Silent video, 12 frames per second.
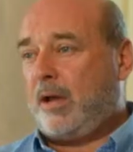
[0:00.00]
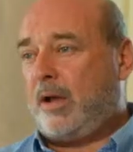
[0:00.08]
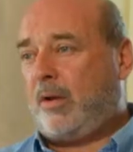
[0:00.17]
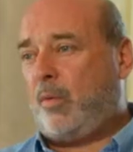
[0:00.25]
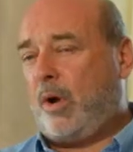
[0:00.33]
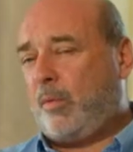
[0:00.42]

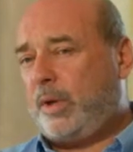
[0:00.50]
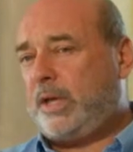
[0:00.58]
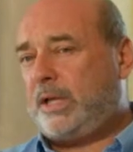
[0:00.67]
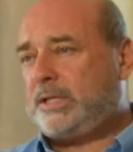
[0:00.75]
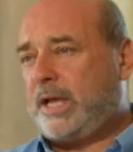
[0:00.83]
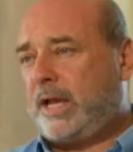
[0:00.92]
And what
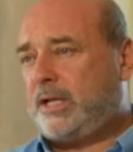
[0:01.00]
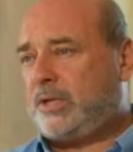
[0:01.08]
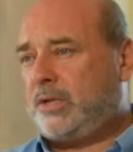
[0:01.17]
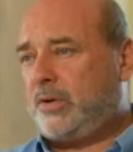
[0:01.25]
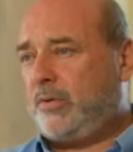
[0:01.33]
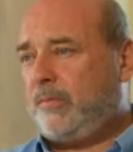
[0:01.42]
we intend
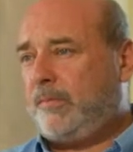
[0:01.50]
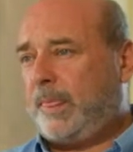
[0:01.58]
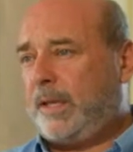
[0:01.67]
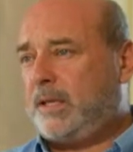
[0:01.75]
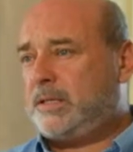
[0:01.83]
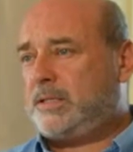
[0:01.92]
to do
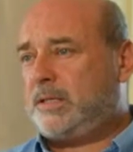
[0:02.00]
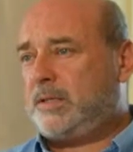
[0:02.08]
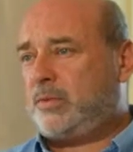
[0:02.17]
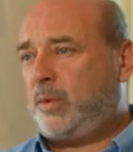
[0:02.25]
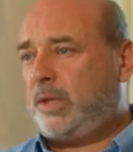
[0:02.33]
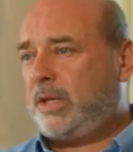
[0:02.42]
is
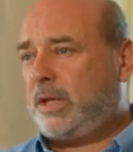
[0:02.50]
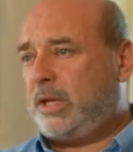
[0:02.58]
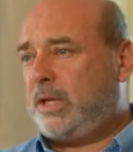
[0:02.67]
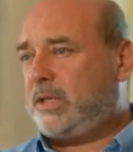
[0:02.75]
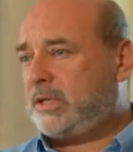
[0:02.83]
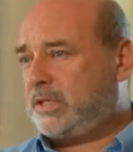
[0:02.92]
that we can
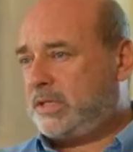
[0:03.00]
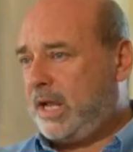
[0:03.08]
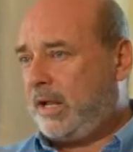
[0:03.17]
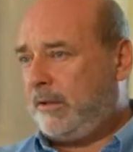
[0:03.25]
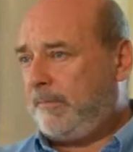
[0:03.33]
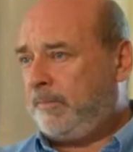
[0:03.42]
either
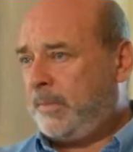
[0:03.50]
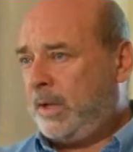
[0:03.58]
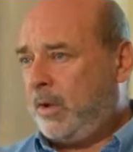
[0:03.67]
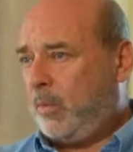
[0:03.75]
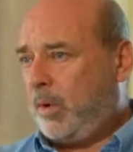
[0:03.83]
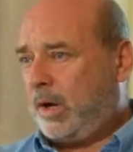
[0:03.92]
sell
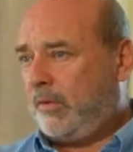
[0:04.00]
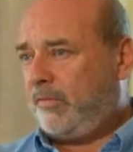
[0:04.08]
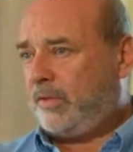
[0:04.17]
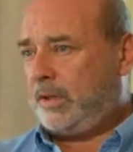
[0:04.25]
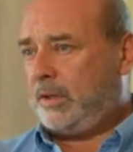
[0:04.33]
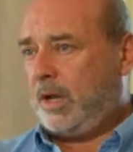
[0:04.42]
one
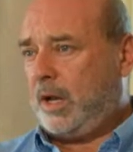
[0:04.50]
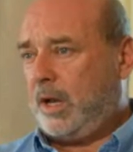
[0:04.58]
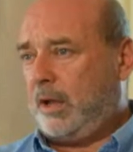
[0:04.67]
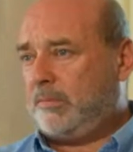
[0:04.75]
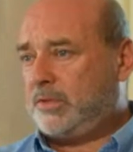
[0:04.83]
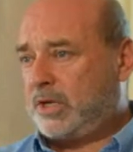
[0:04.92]
of the
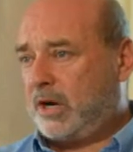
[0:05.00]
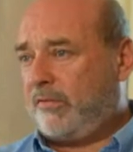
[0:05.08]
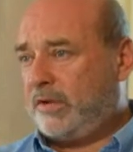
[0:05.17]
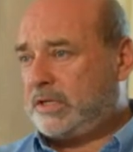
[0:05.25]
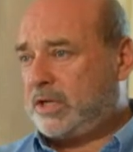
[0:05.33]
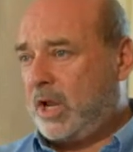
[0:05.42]

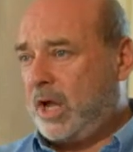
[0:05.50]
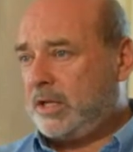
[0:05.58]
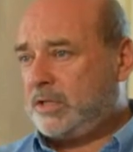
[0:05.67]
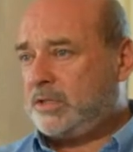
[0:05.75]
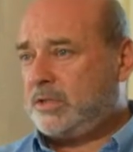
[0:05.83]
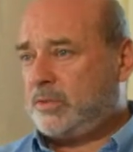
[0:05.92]
serviced
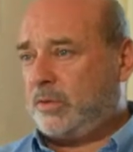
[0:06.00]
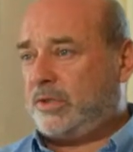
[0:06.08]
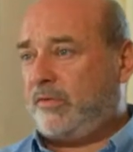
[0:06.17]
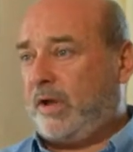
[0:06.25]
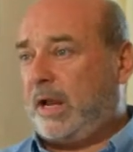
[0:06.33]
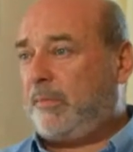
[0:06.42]
lots to a
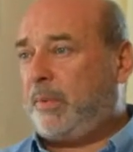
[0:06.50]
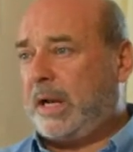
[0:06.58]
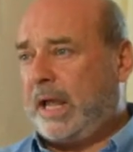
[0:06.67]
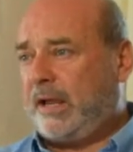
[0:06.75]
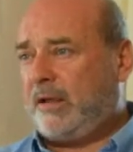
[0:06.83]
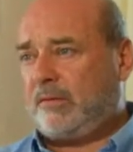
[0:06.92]
developer
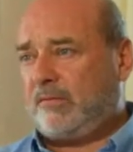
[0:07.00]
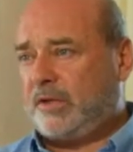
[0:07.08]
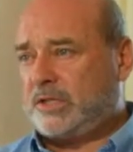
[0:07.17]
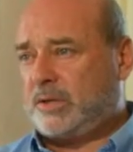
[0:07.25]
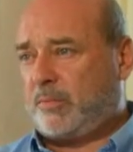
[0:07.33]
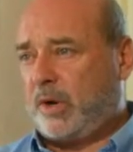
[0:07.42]
like
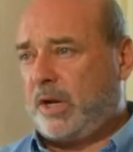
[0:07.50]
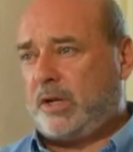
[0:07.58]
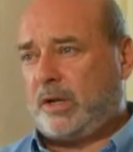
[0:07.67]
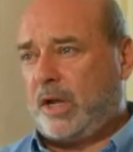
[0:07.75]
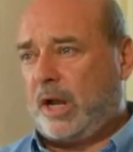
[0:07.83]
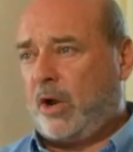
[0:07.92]

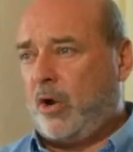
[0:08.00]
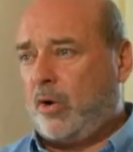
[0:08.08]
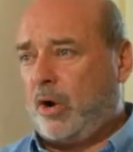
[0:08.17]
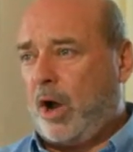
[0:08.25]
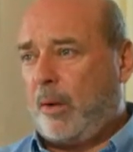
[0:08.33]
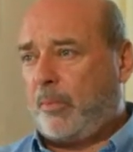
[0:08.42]
Vistaprint, a kind of
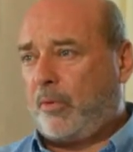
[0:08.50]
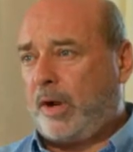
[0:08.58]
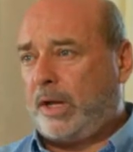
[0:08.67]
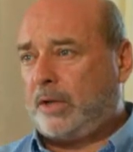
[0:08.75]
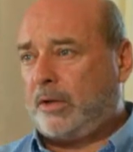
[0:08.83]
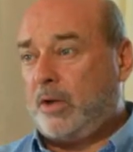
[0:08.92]

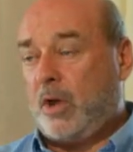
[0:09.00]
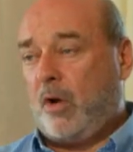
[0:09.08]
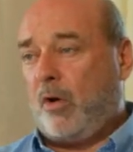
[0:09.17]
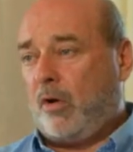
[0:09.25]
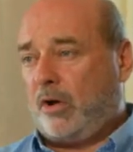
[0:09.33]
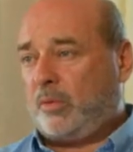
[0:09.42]
owner-operator,
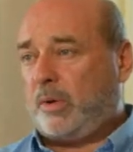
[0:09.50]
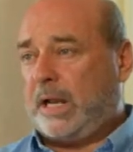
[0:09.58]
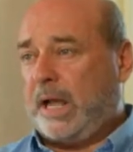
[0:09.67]
or to a